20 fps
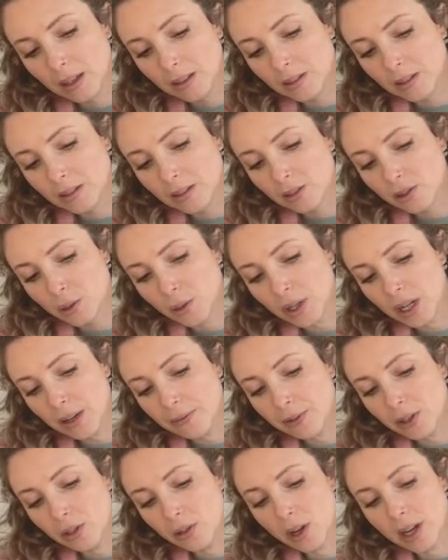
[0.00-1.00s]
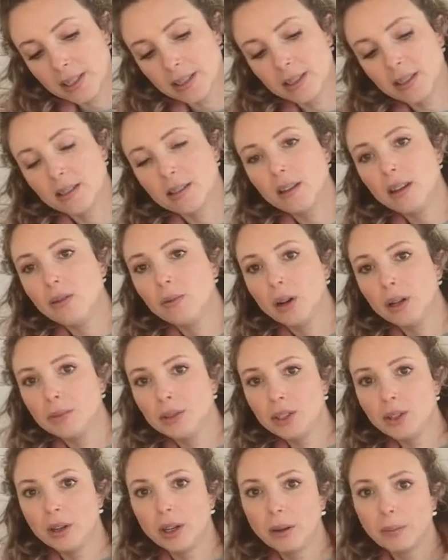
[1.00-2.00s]
It's tricky for you guys to see what I'm
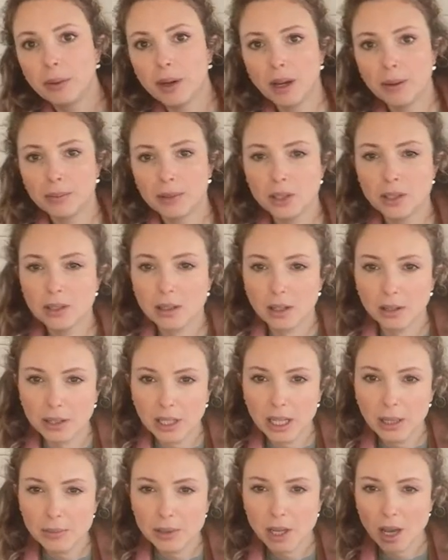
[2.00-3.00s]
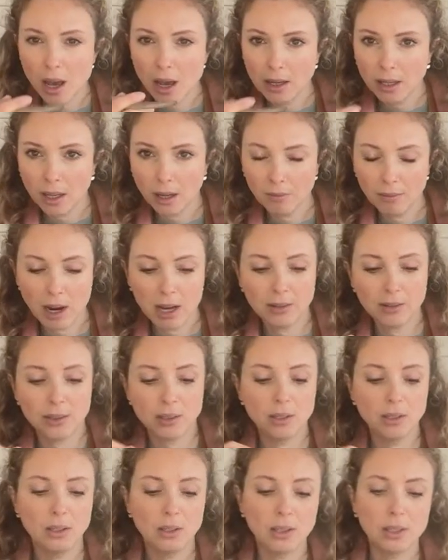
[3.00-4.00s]
doing, but I'll keep turning it around
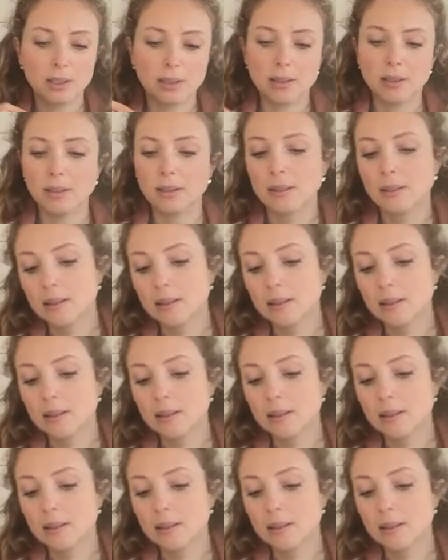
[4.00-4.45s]
so you can